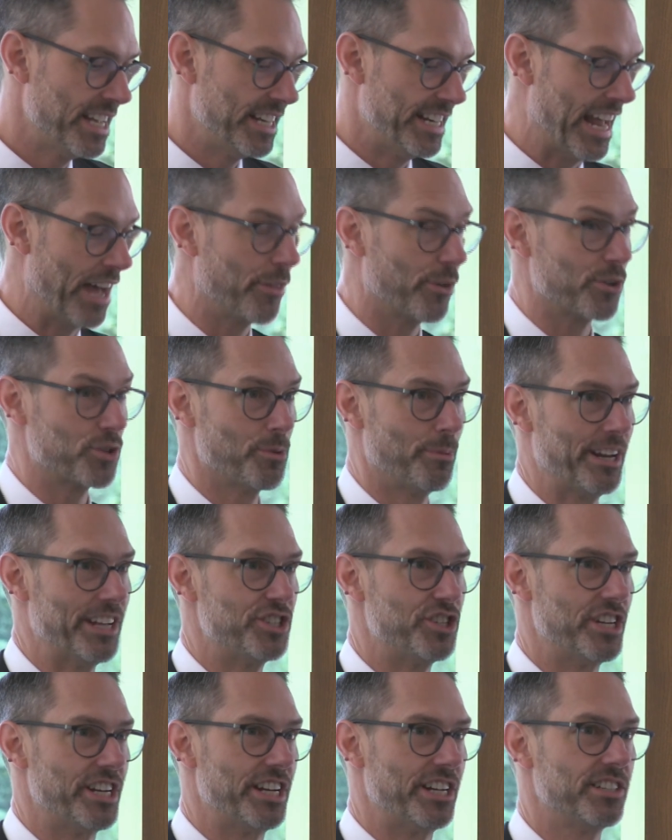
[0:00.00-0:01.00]
Now there are so many
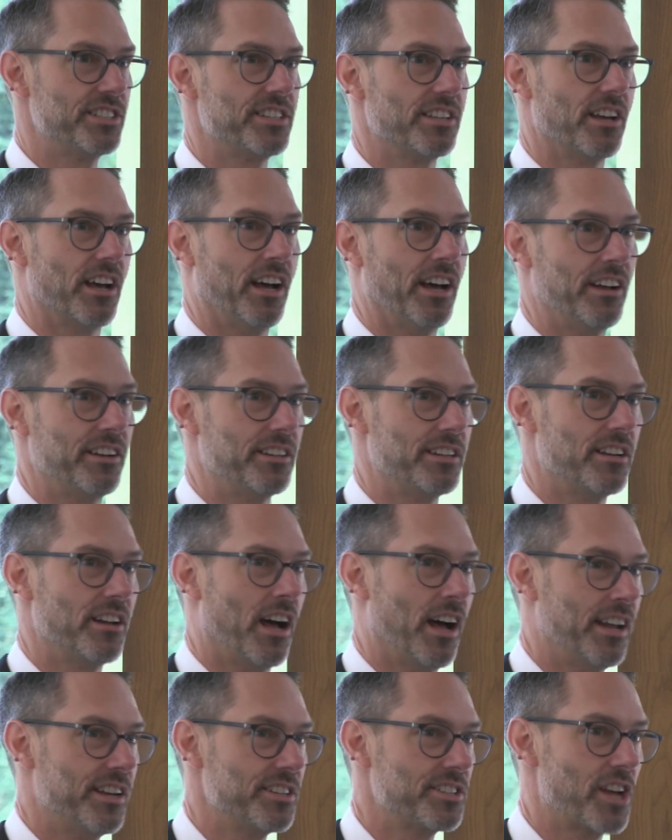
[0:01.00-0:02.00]
genes uh,
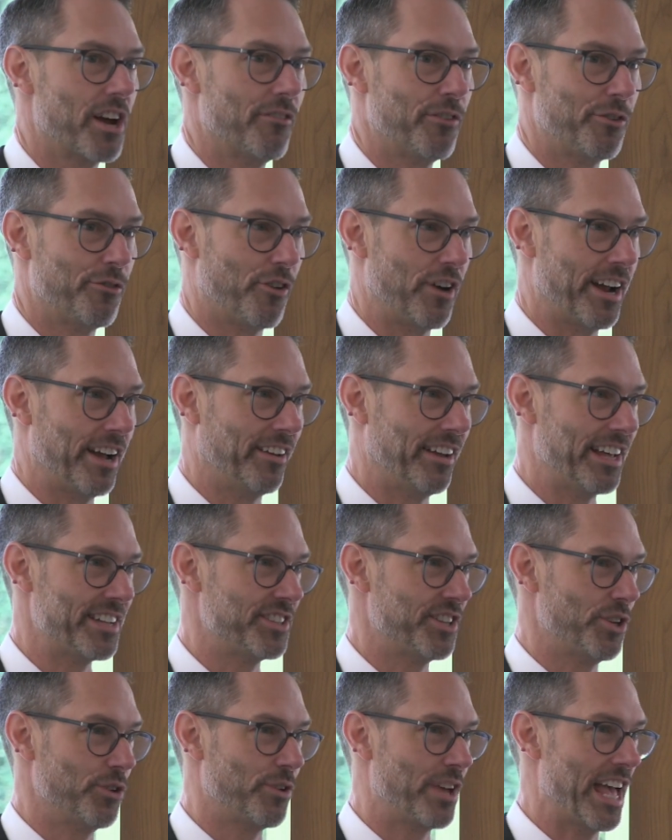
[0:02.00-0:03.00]
uh discovered for ALS
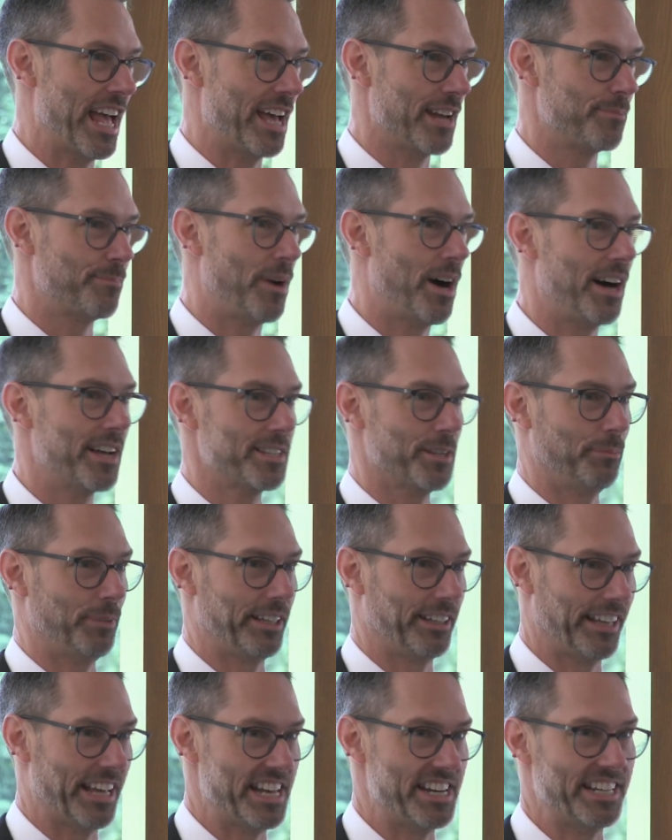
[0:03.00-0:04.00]
that you can't possibly
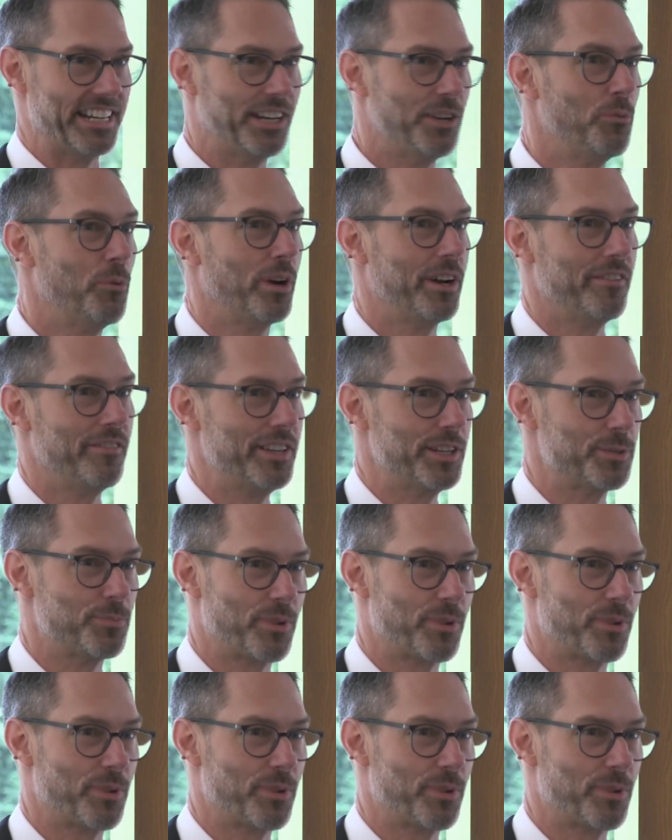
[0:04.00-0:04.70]
land it in one of these